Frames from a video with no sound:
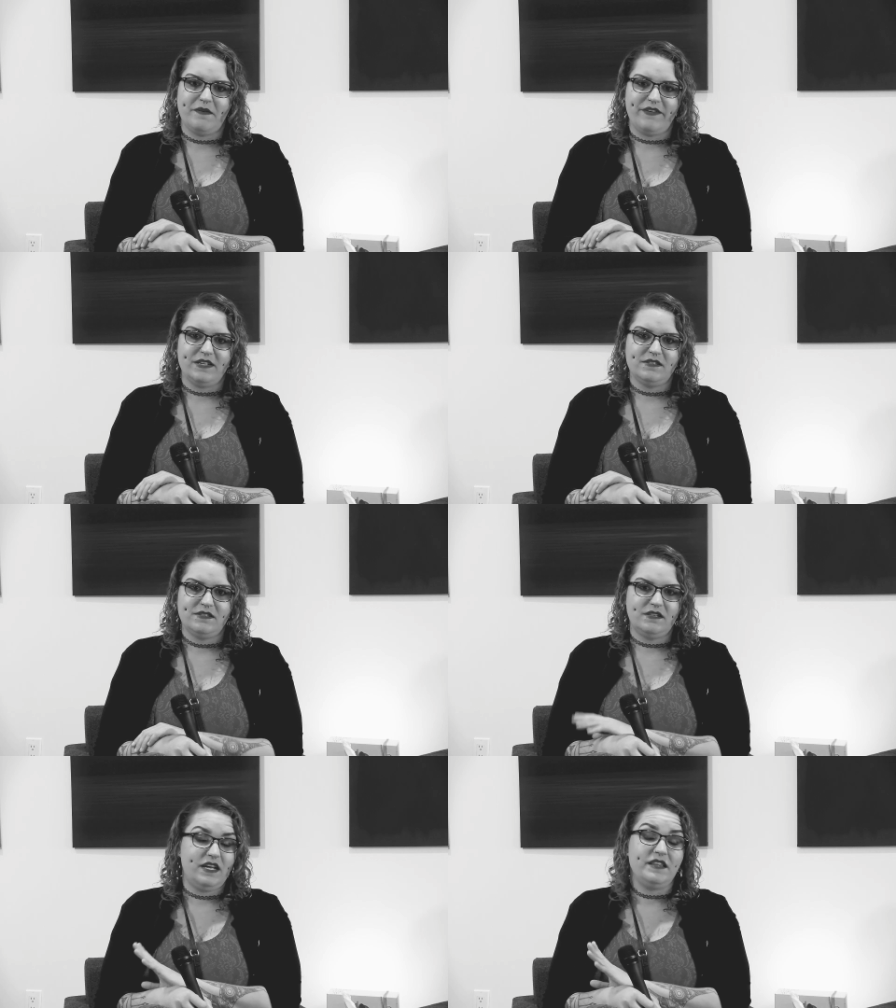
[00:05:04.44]

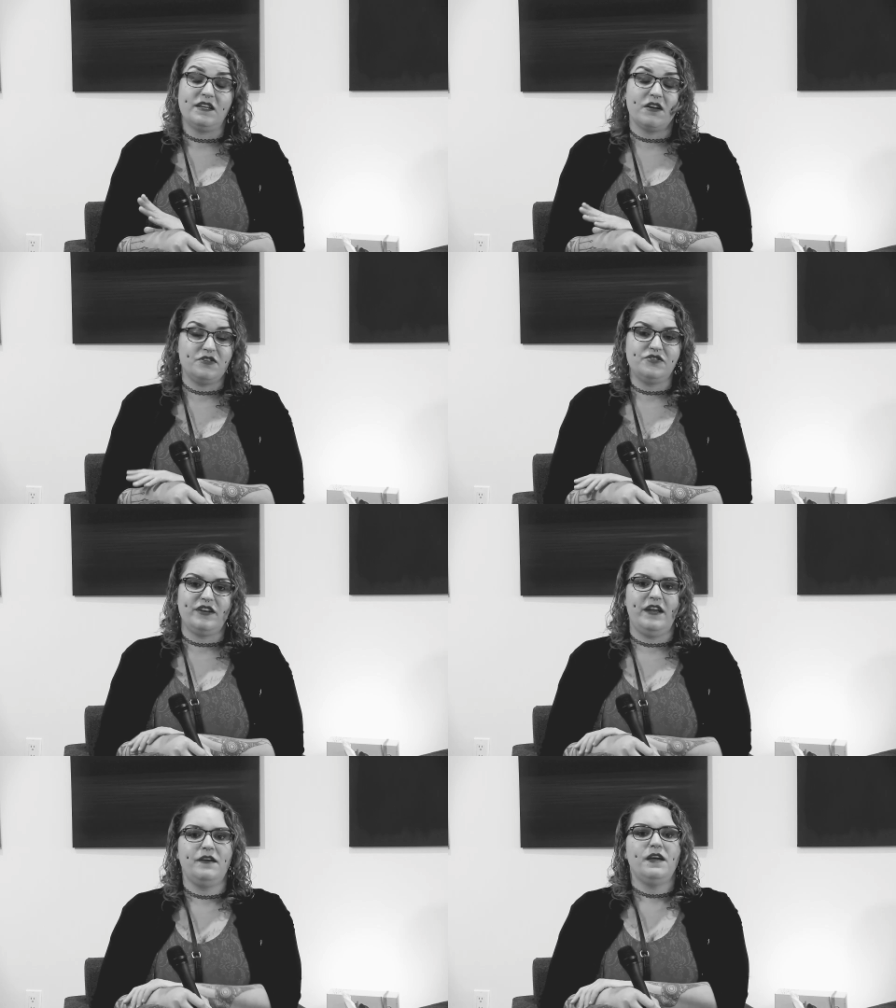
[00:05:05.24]
events in the
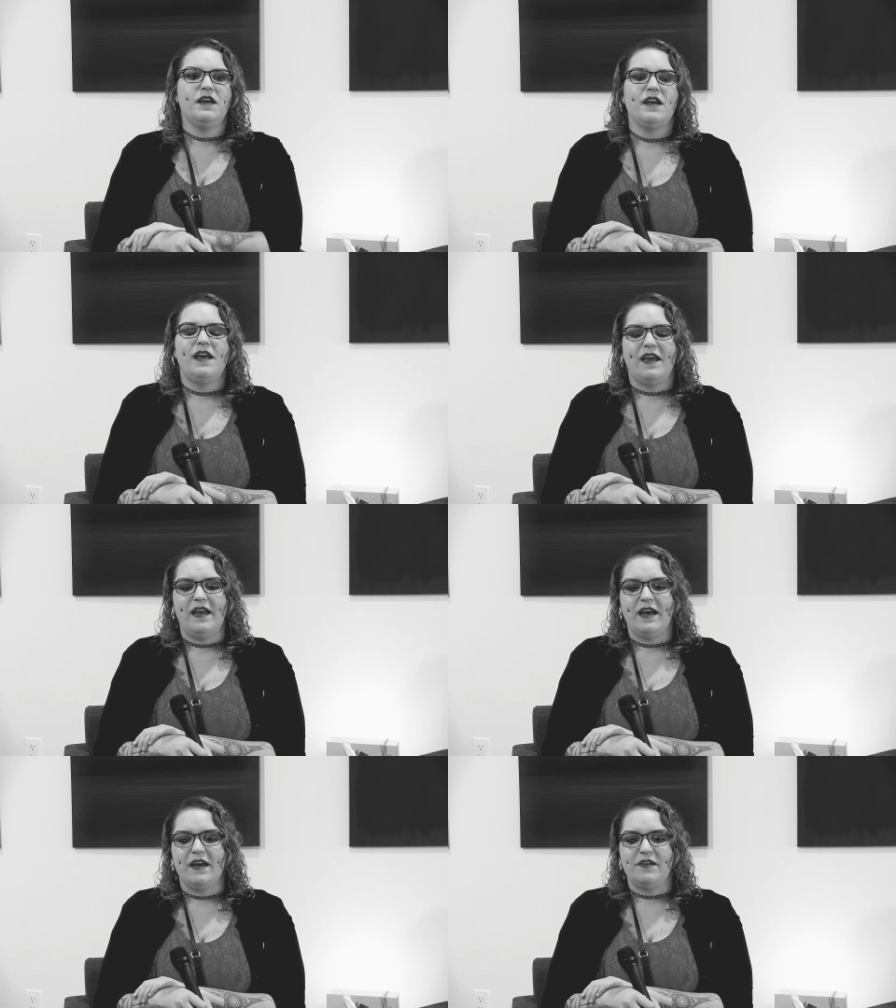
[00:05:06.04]
country.
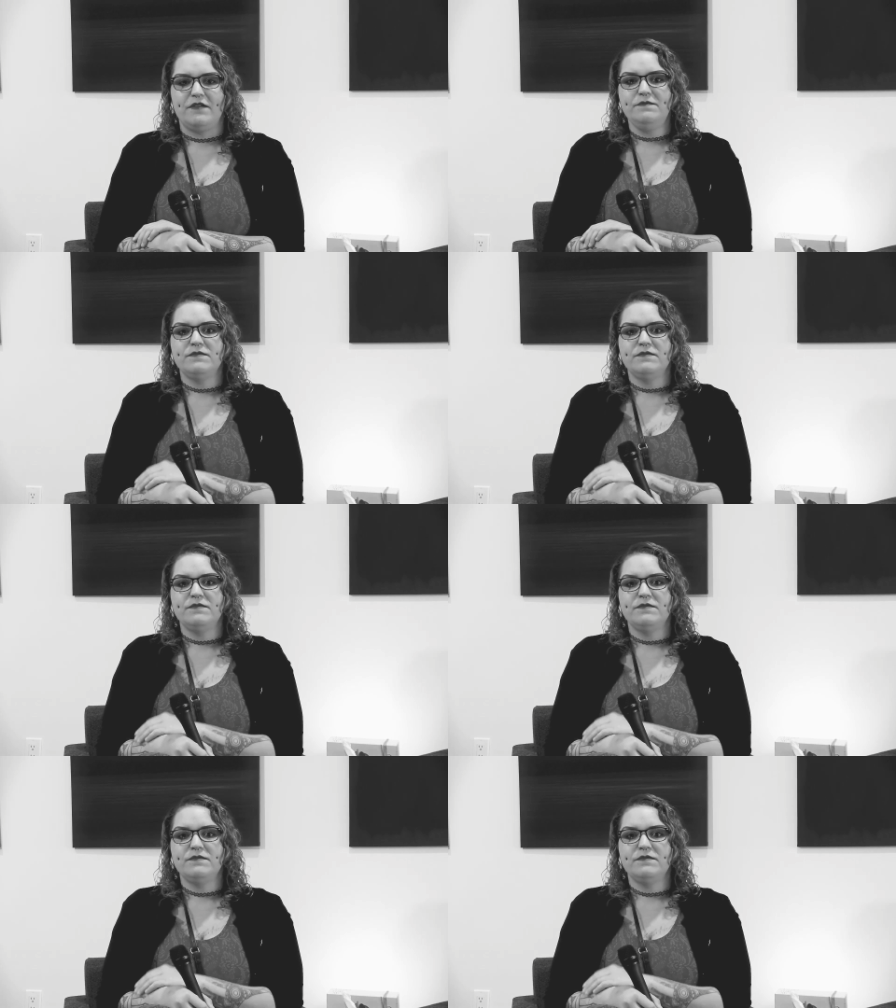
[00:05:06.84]
And